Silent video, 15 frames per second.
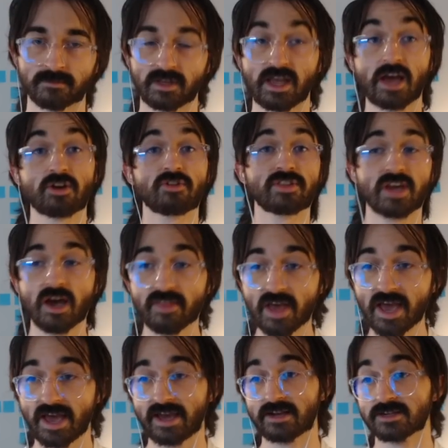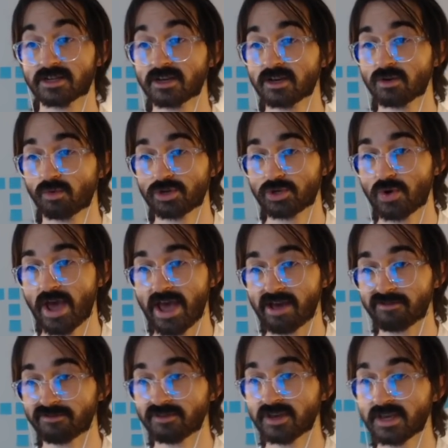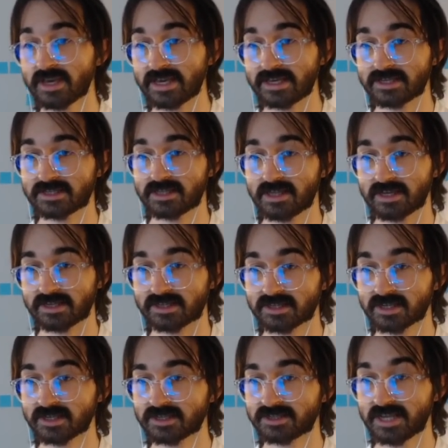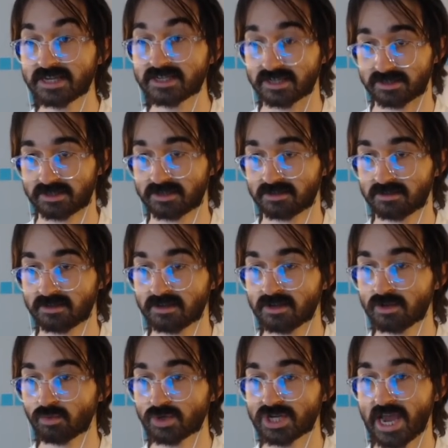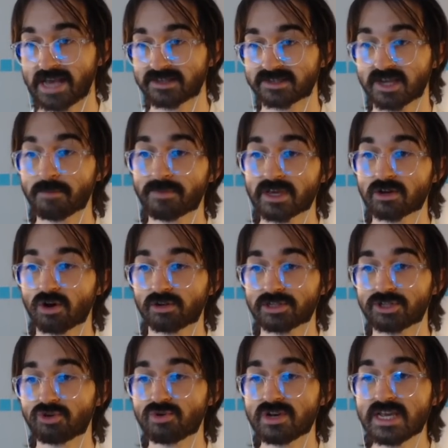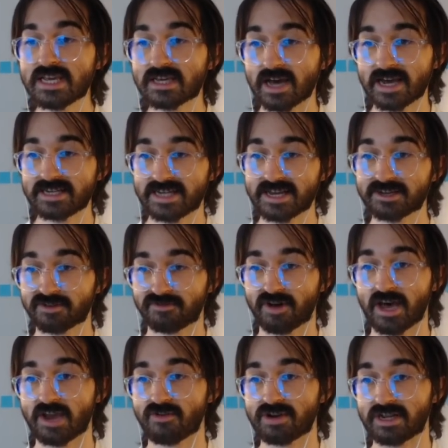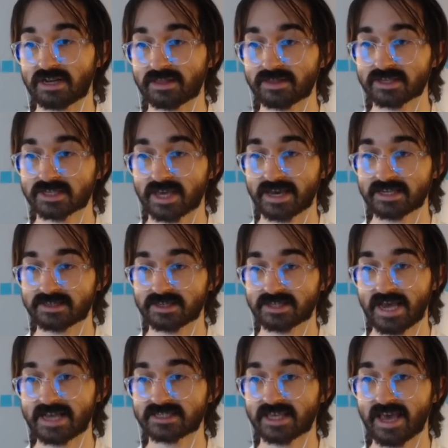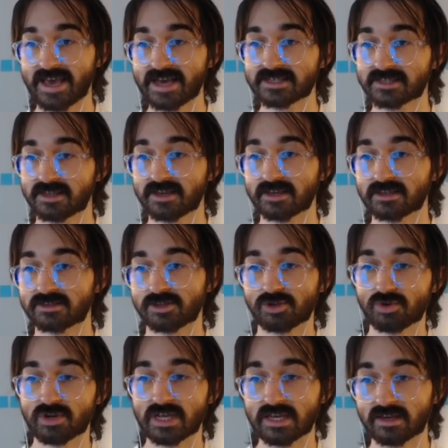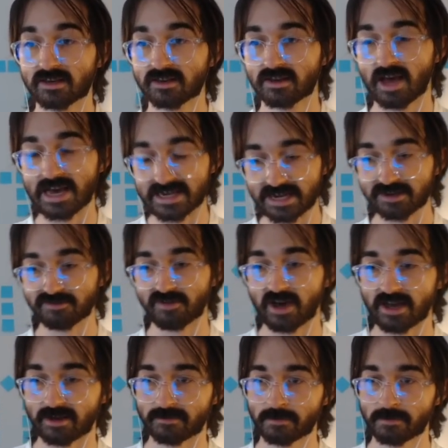And on the other hand, what you have is this sentence, which has something called a unique identifier in it. In this case, this SKS thing is the unique identifier.